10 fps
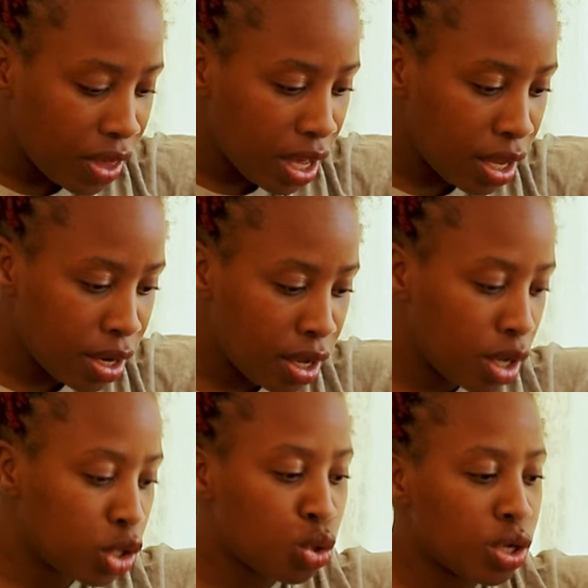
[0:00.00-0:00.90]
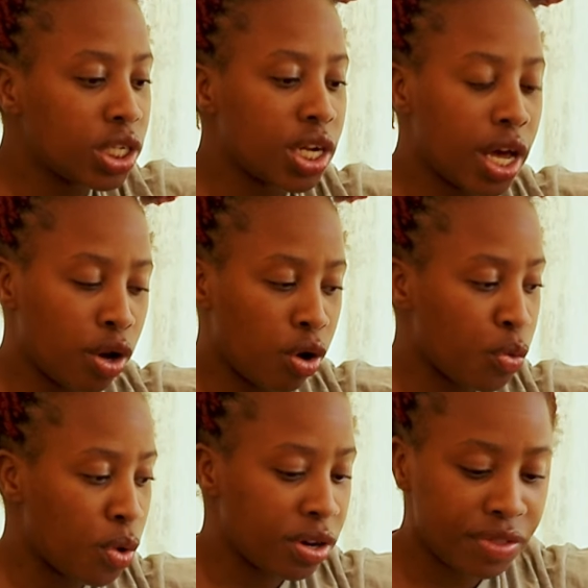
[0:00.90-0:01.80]
then George and I got
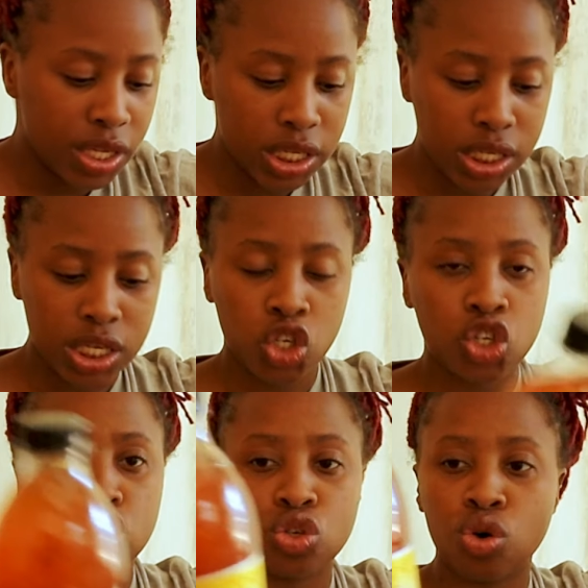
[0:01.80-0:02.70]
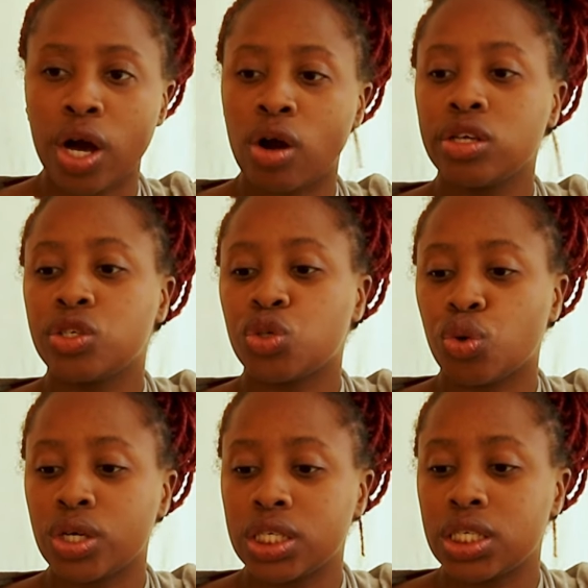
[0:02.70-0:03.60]
one of these each. So I got
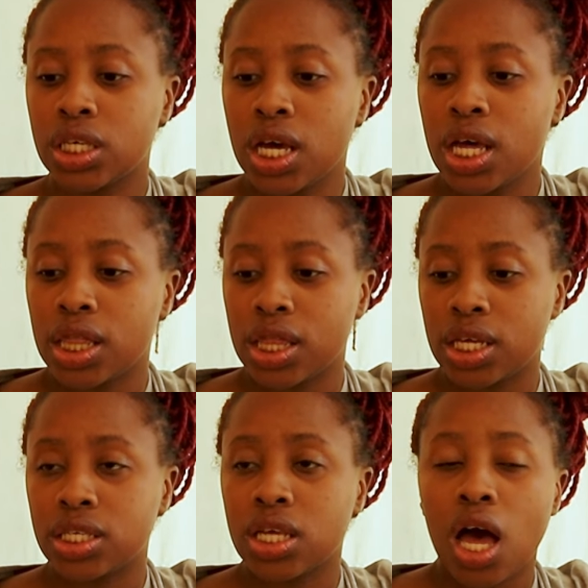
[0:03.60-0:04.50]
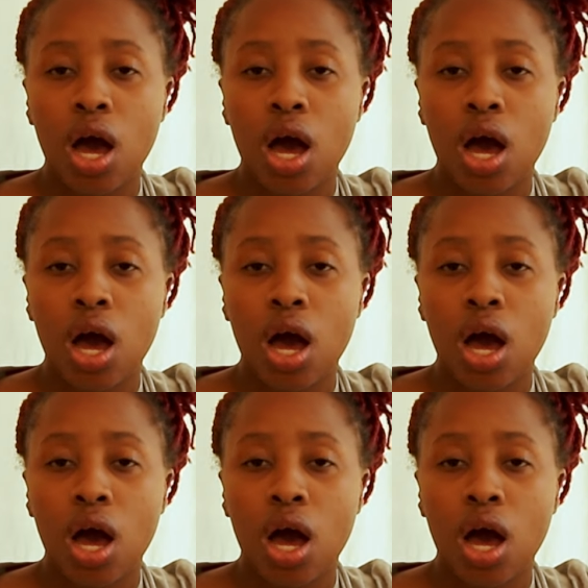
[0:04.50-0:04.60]
George this.